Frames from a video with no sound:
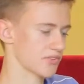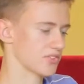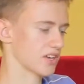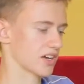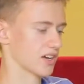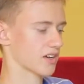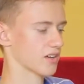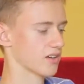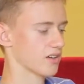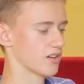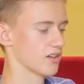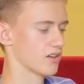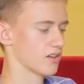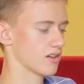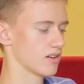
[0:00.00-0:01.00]
stick,
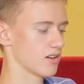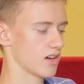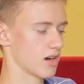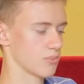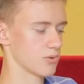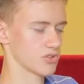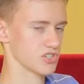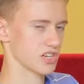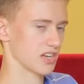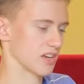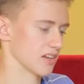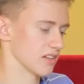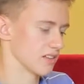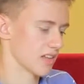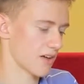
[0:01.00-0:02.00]

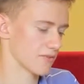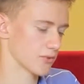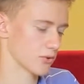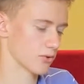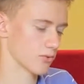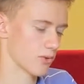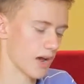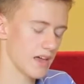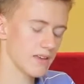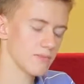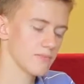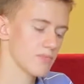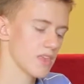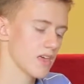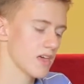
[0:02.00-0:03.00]
pushing left or right.